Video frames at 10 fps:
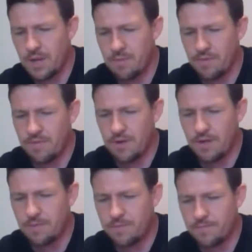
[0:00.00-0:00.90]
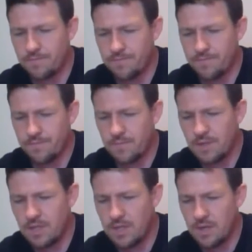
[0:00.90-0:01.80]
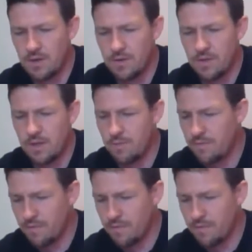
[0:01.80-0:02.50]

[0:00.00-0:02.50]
Amplified. Let me get here in the Amplified.